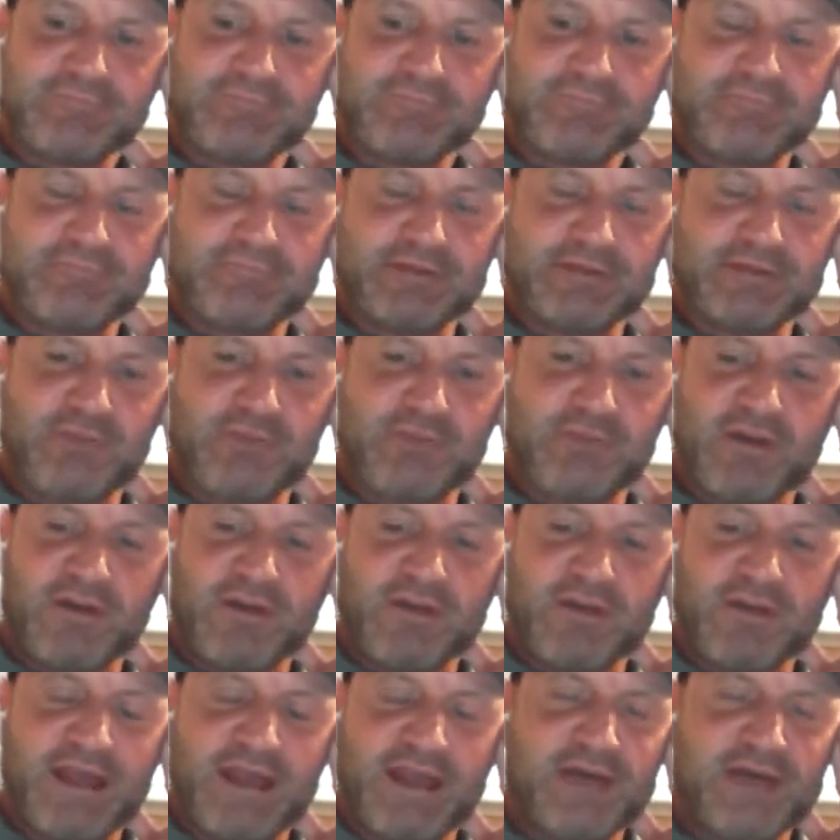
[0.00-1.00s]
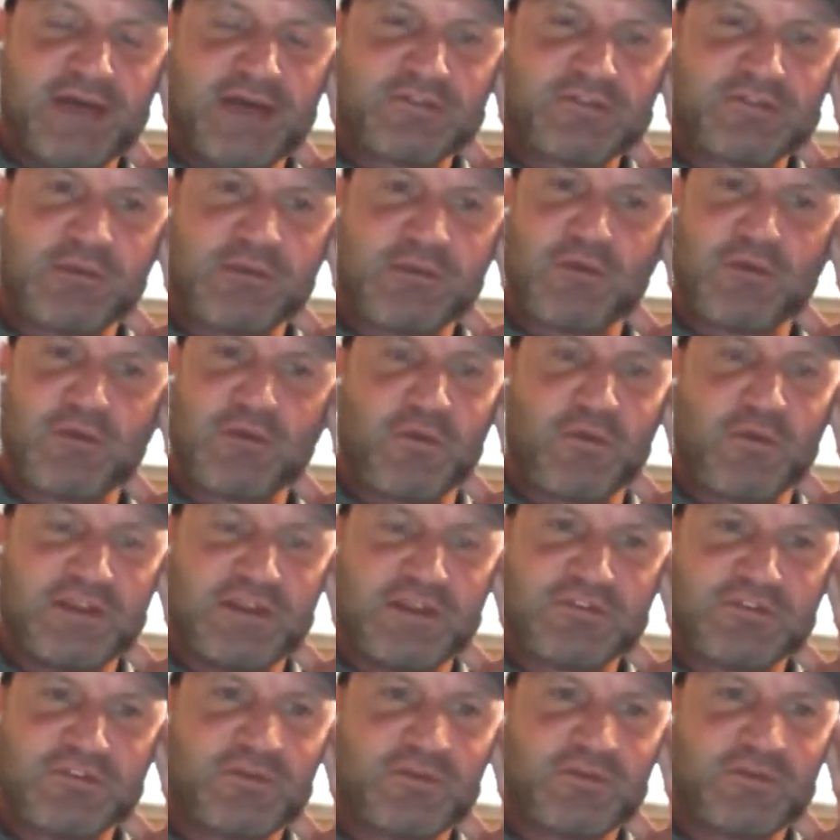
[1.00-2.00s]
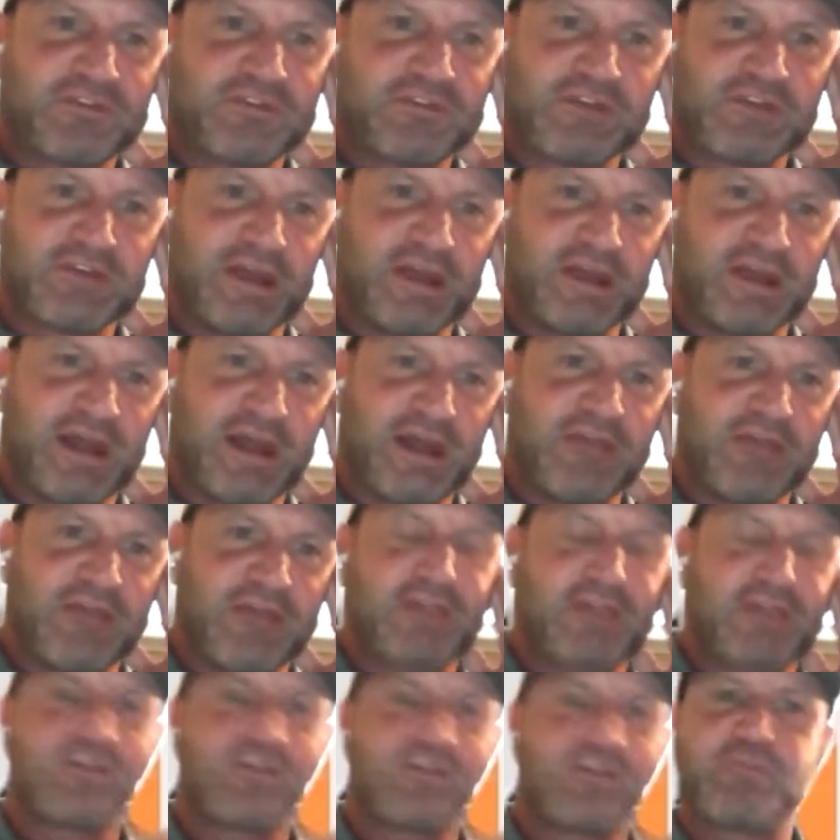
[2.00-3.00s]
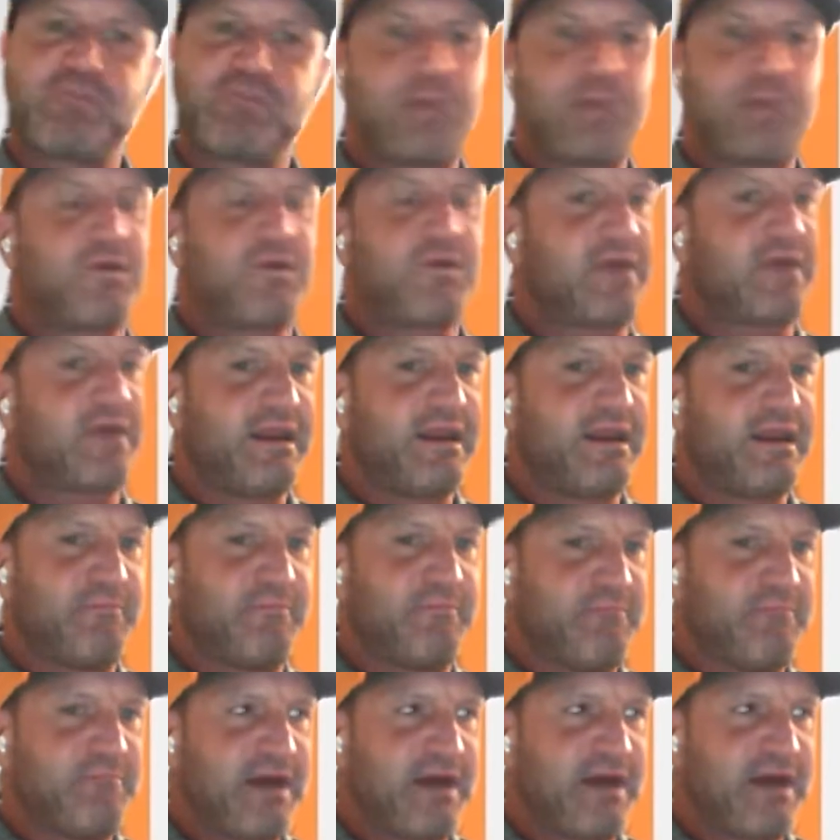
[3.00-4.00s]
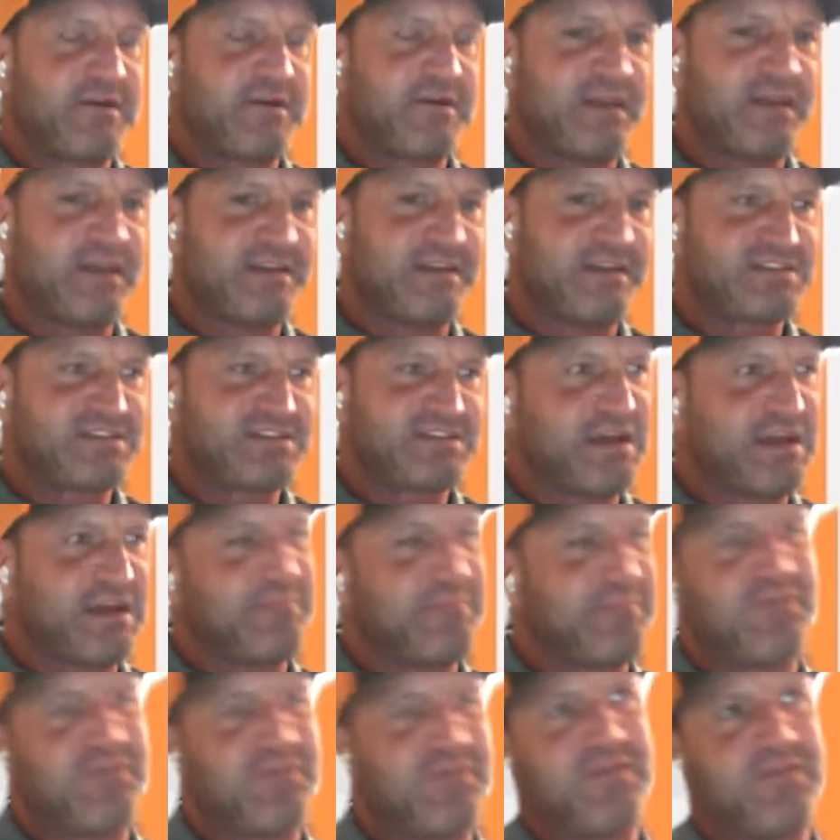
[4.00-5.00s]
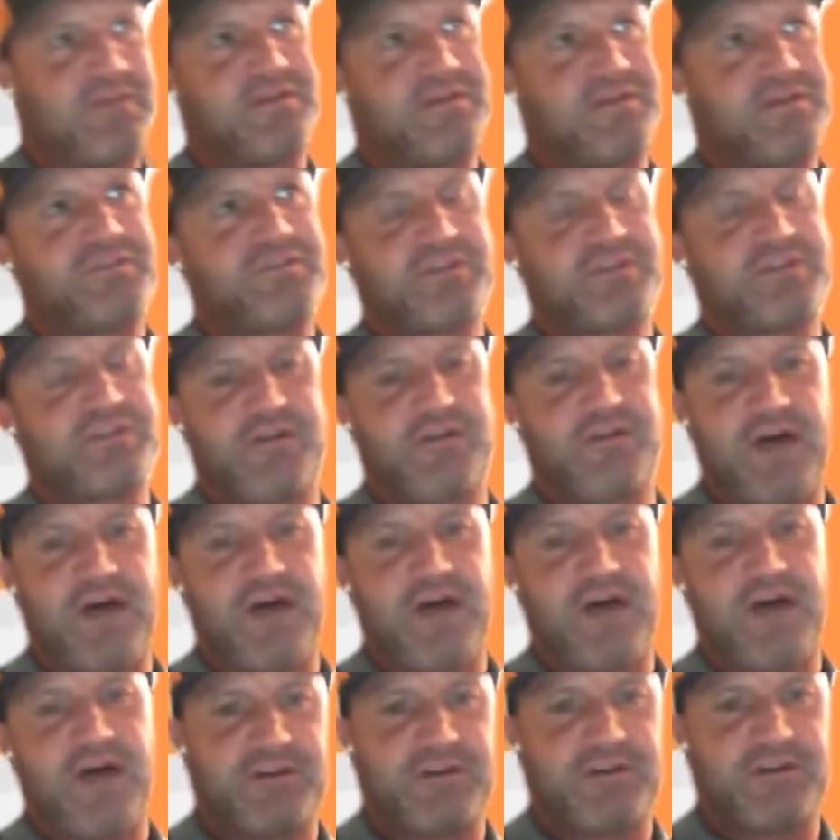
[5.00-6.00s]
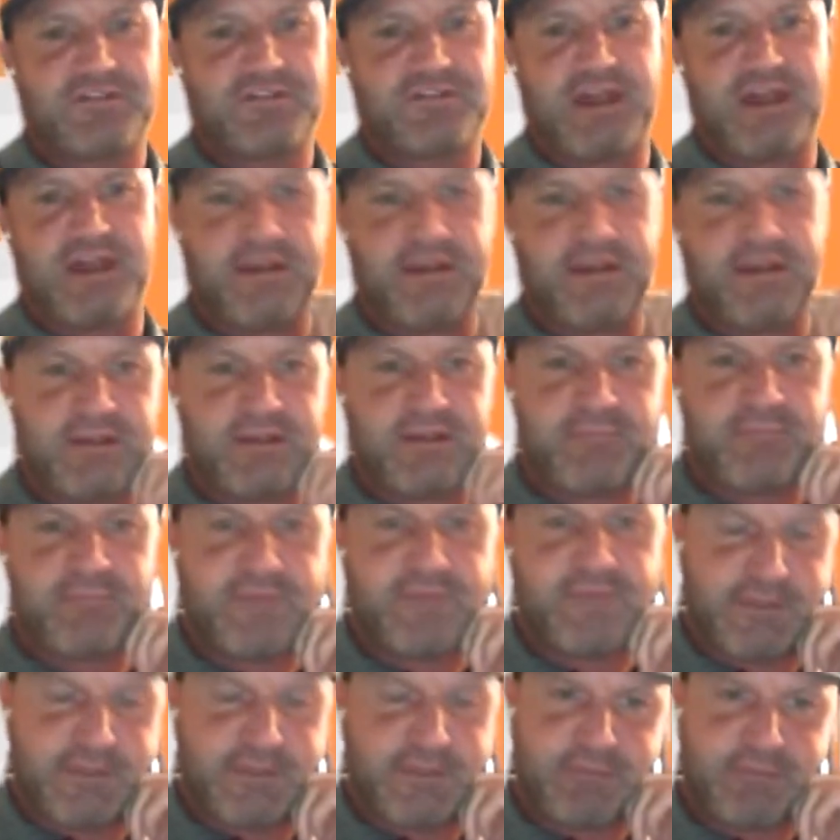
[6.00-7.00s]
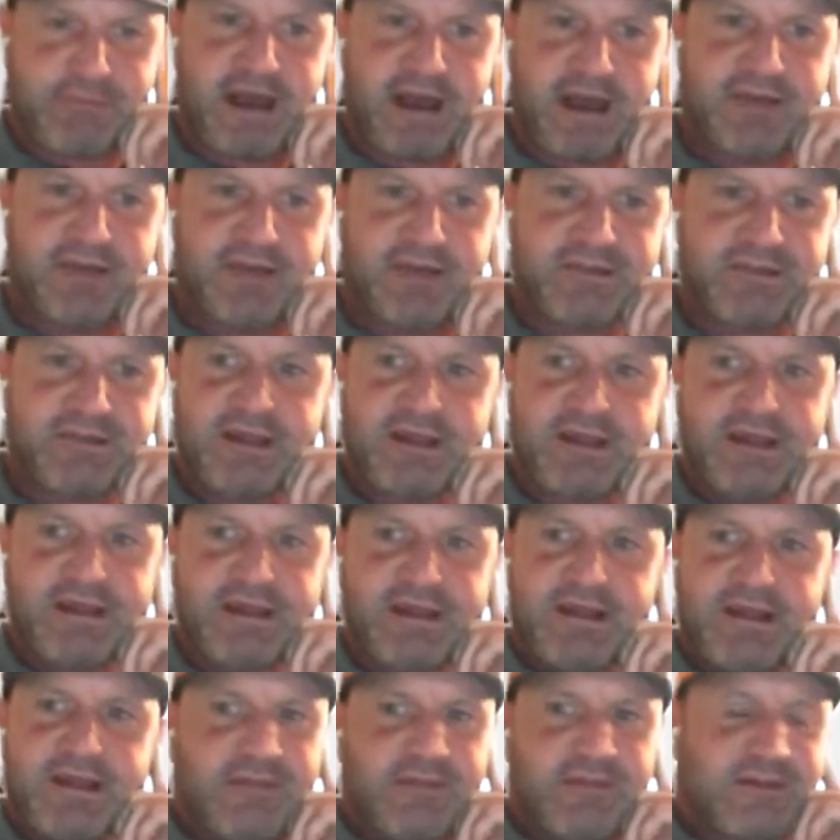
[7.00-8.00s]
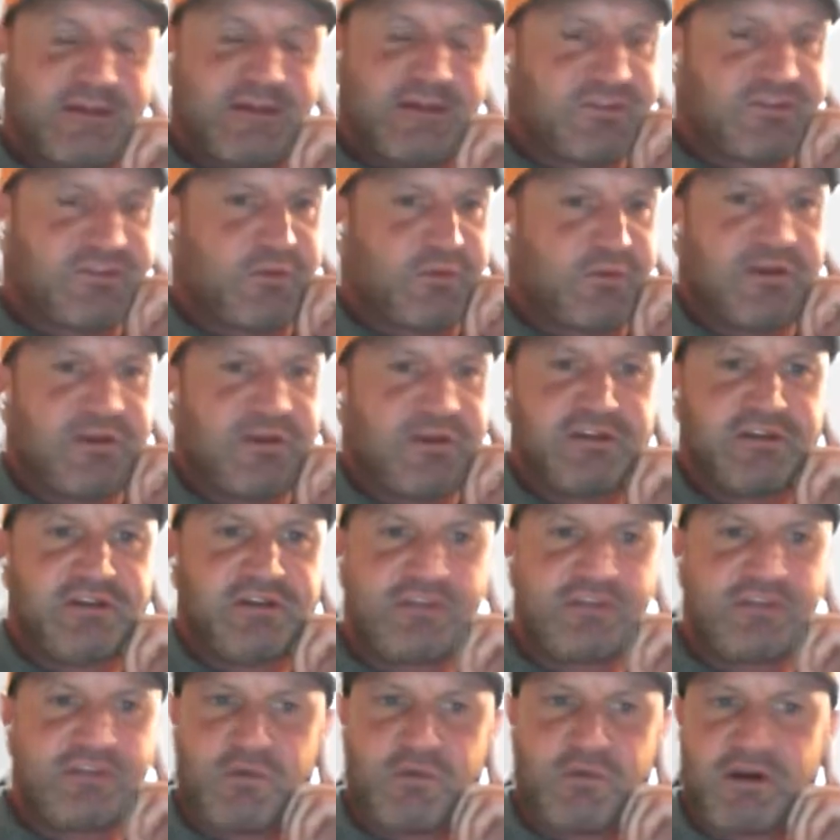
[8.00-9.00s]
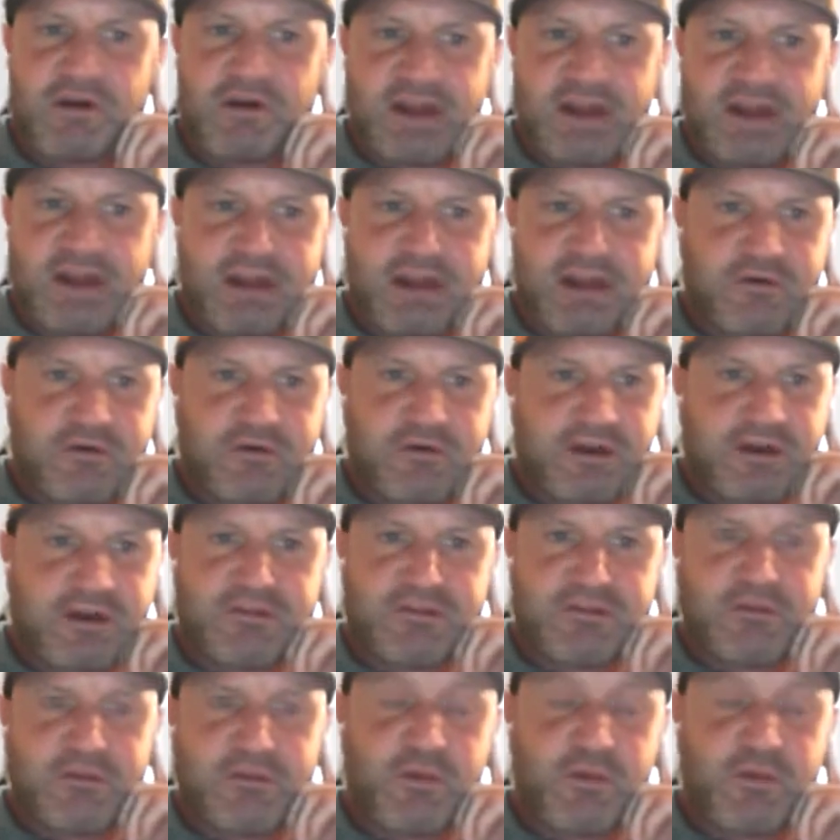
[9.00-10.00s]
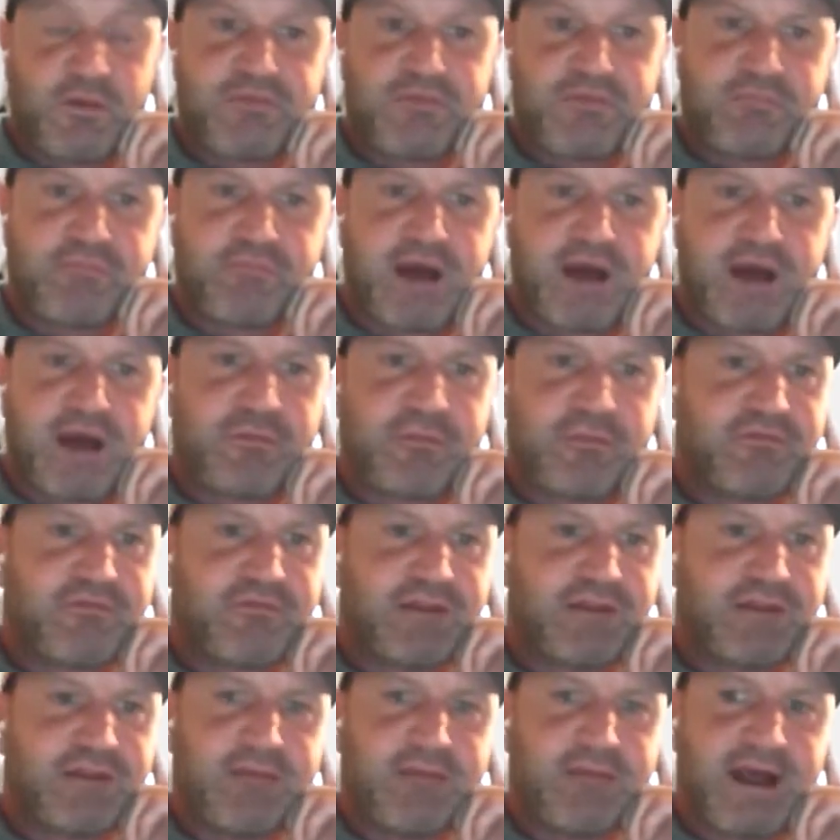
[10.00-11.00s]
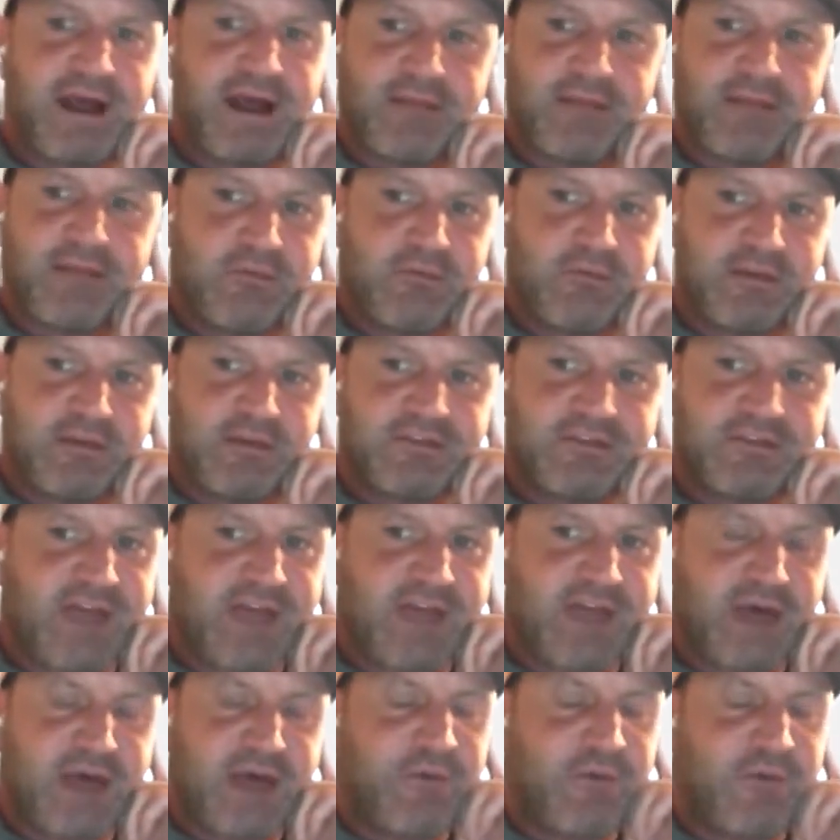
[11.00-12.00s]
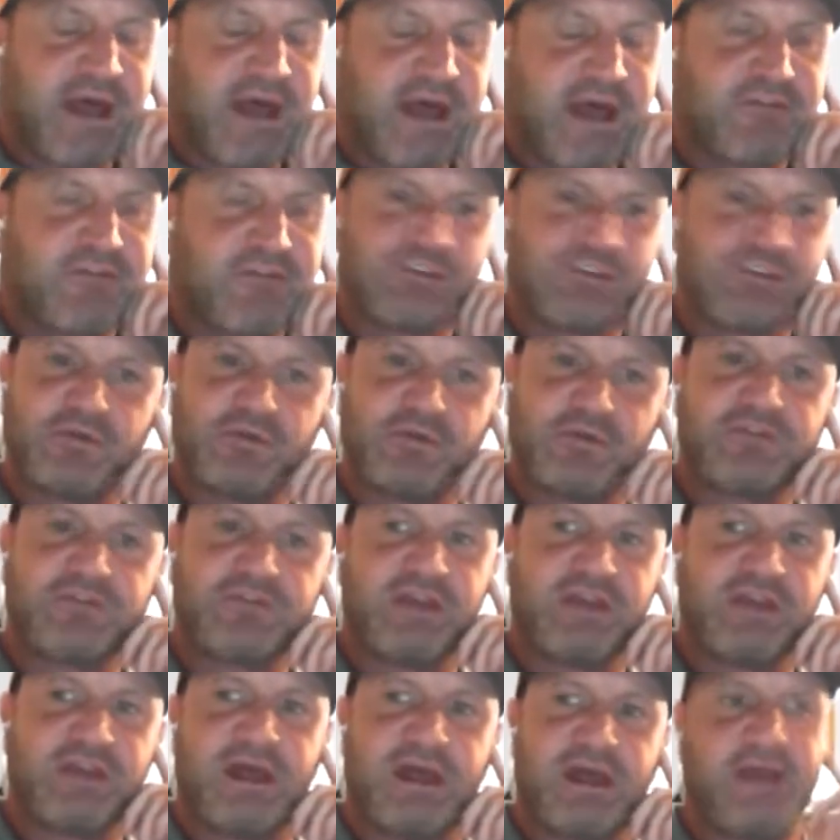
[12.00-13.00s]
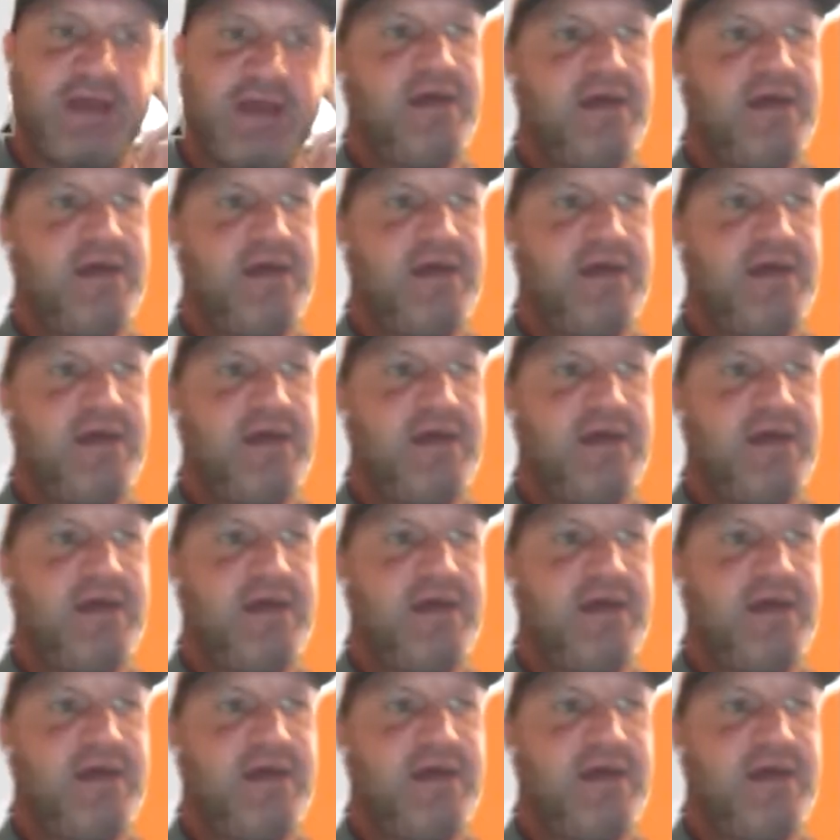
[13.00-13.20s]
But boy, they have so many more resources today. I think there's people who are getting better today, some, but then there's still a lot that are staying in the past, unless they're willing to work at it correctly with proper feedback. I mean, we have the tools today.